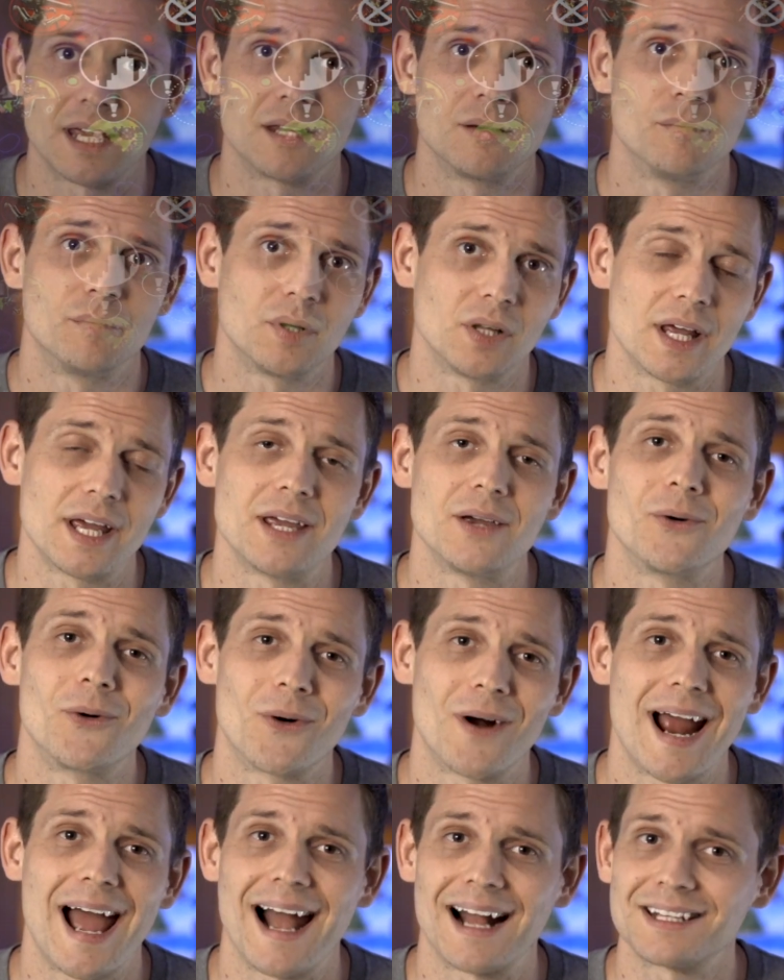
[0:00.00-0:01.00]
can play
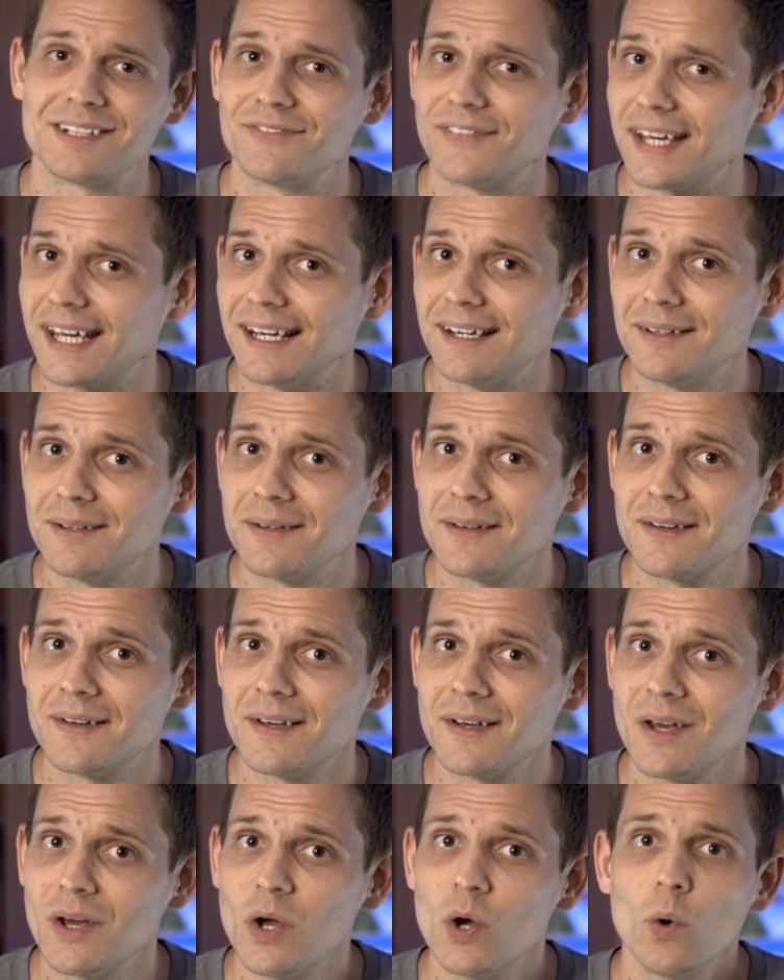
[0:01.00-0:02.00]
or activate.
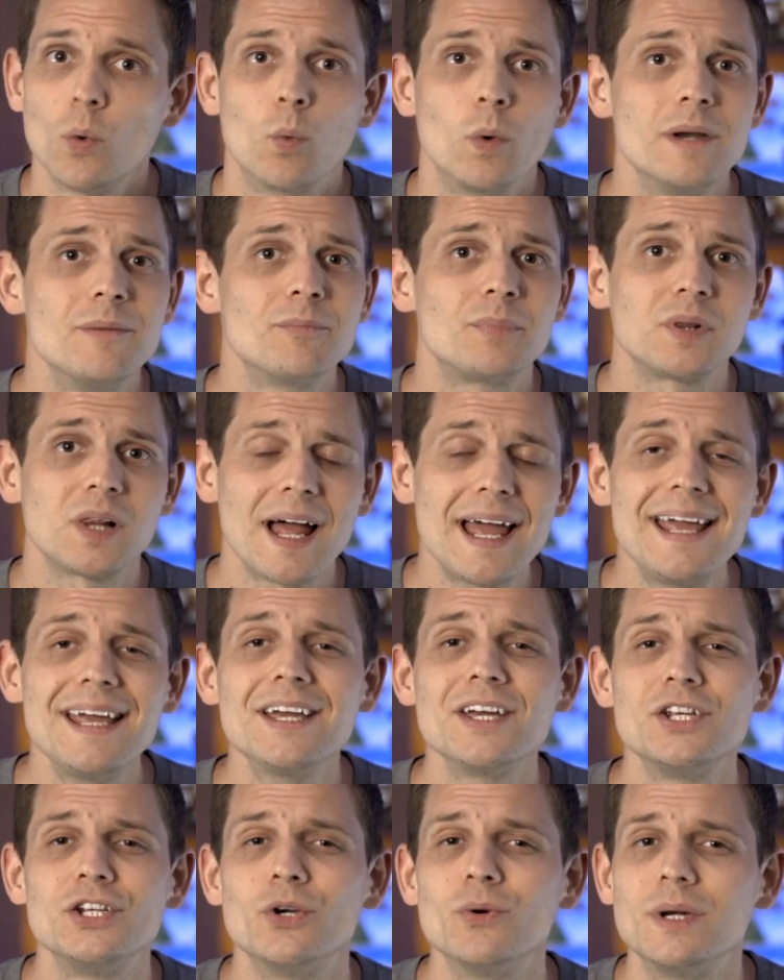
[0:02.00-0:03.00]
When playing
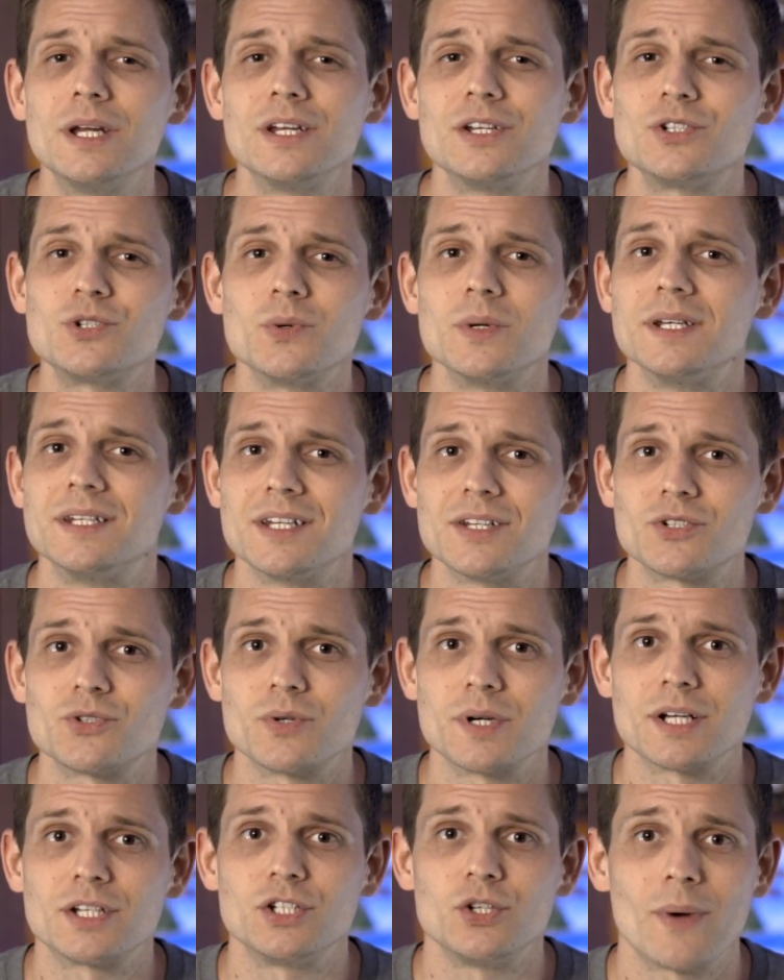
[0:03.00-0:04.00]
a unit to a
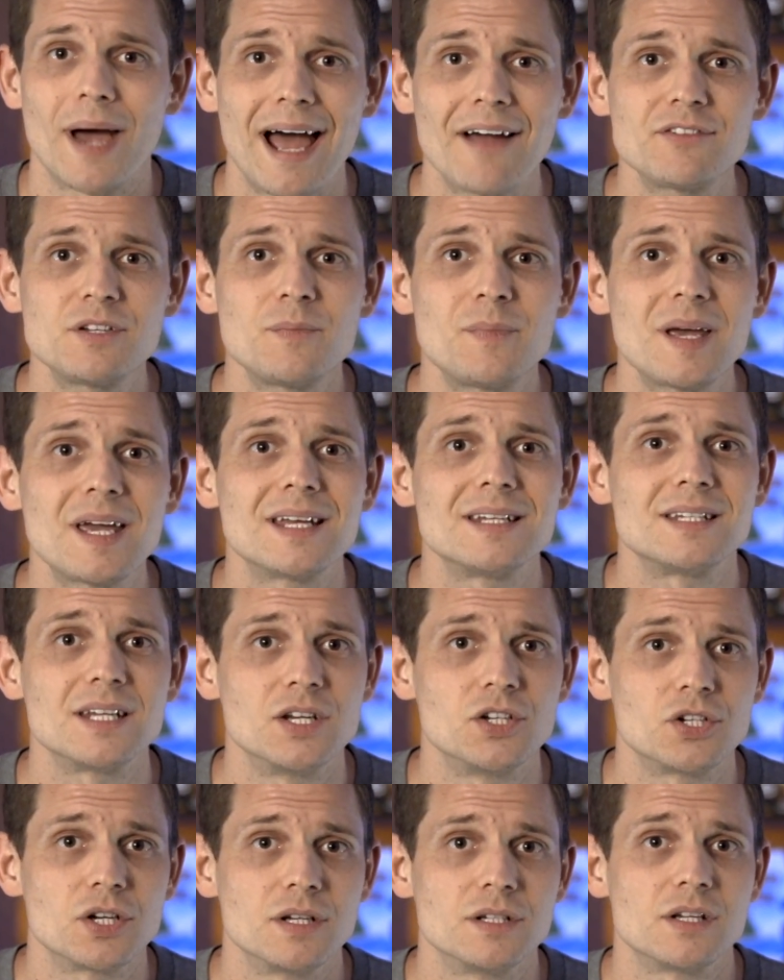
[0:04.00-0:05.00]
district, you have to pay
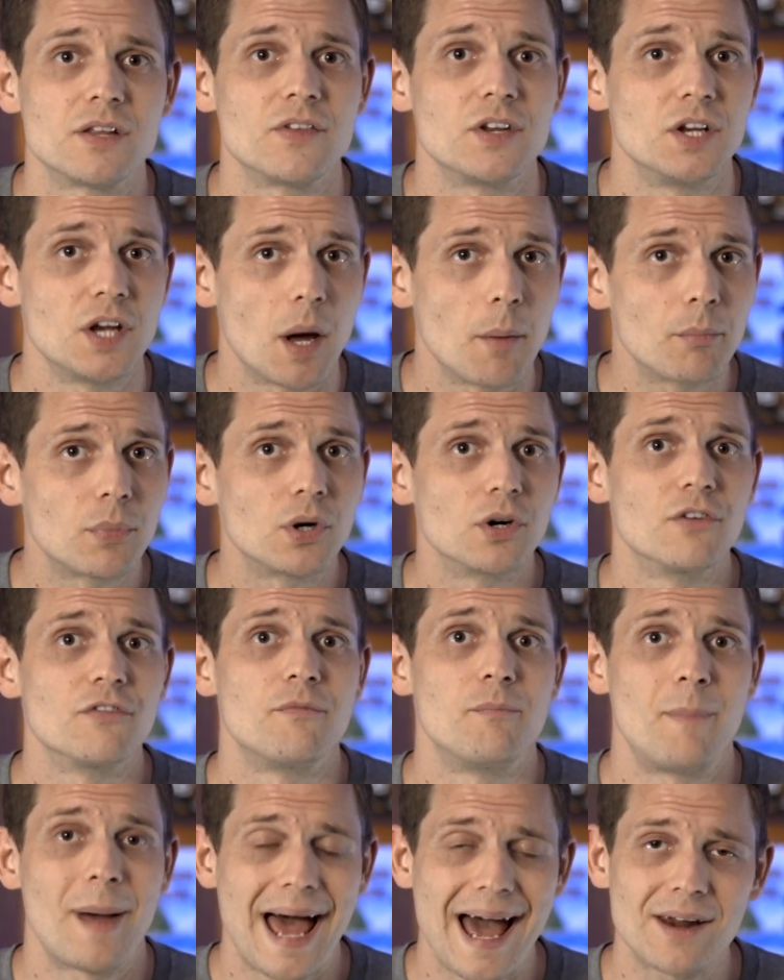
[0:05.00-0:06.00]
attention to the number
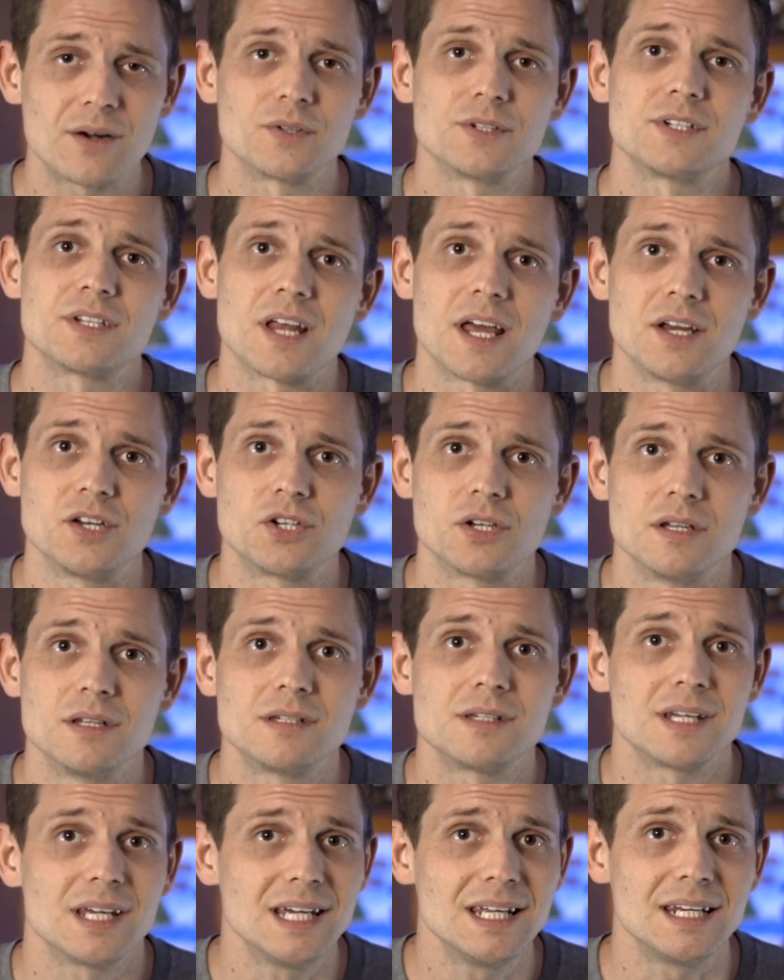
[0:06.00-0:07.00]
of battle
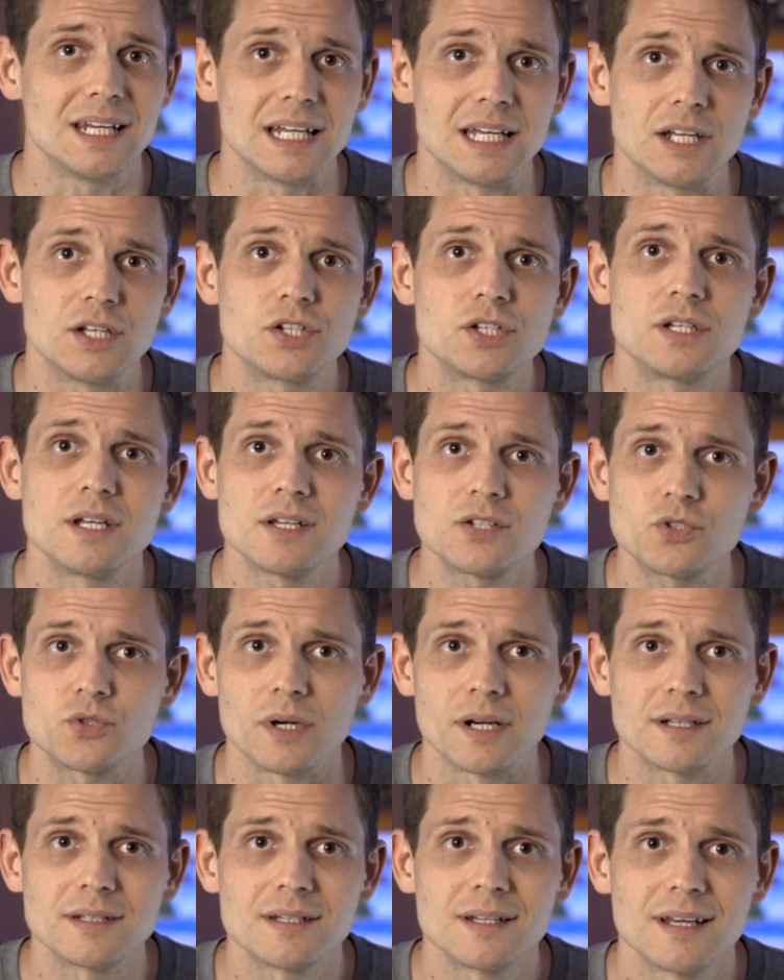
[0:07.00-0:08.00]
stations in each
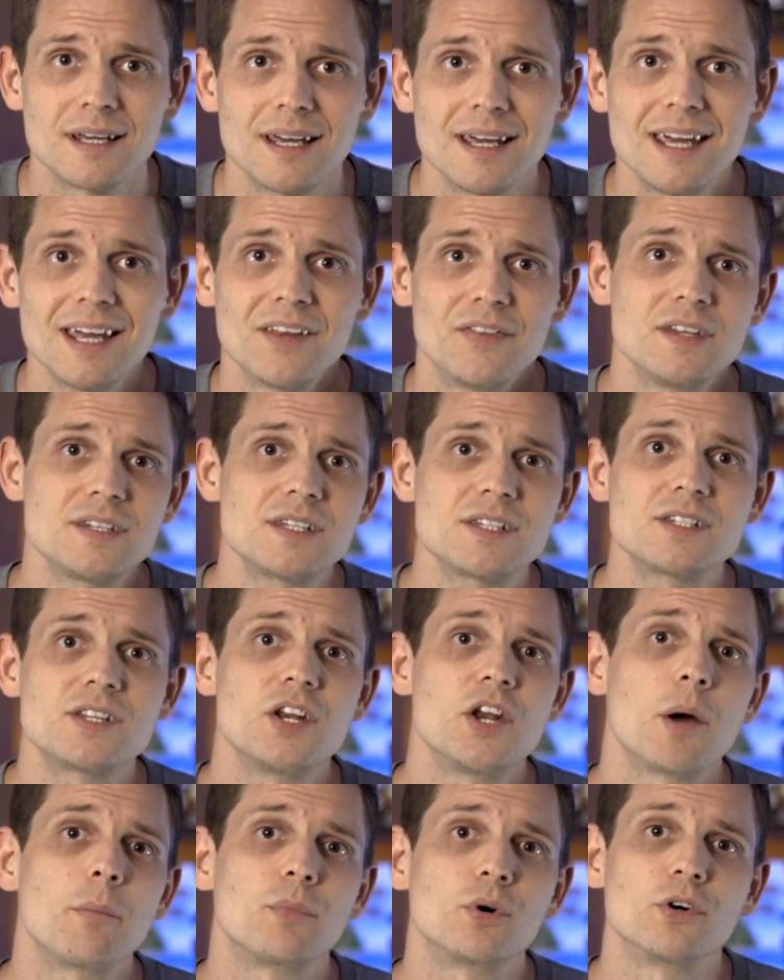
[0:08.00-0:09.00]
district. This is the
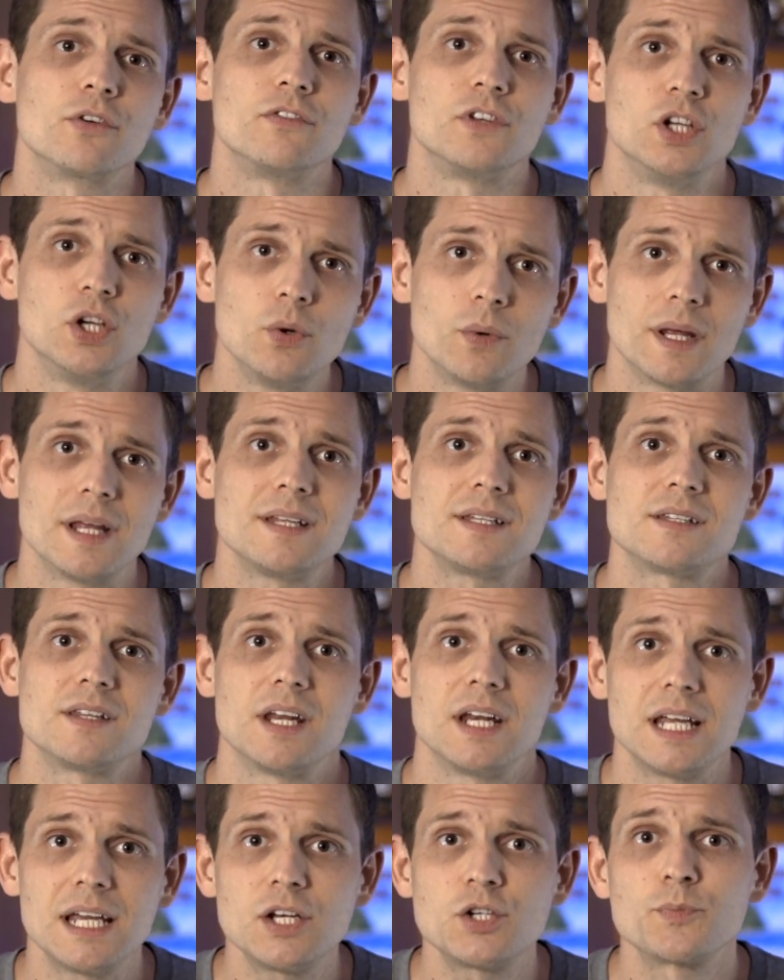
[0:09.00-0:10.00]
number of units
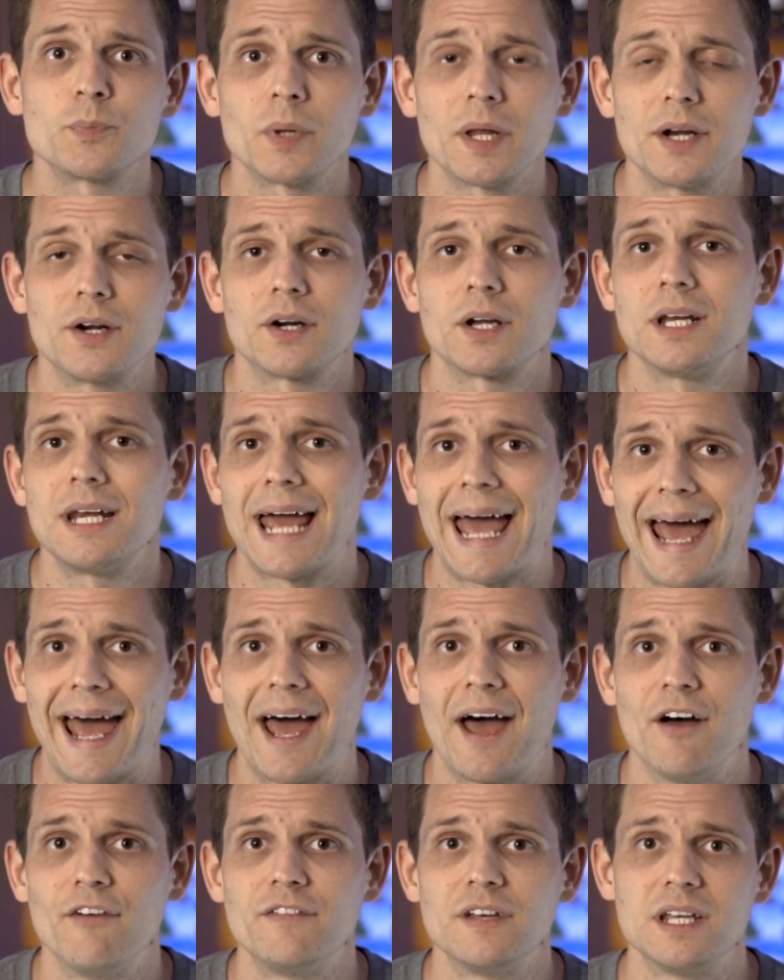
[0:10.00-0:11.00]
that each player can
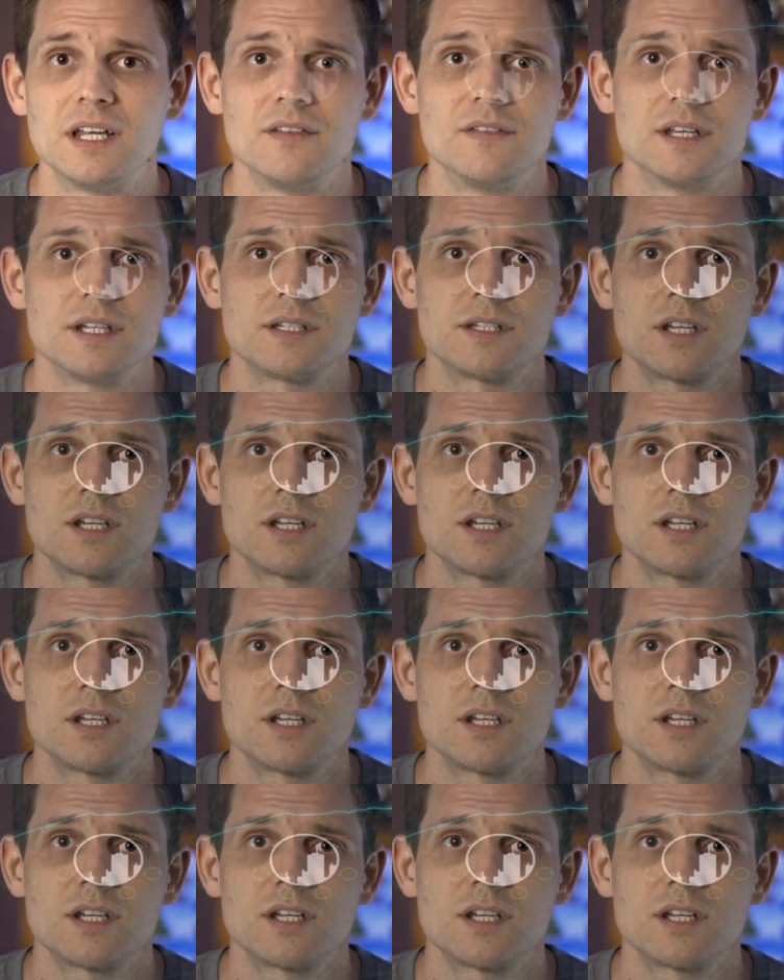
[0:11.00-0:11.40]
have in this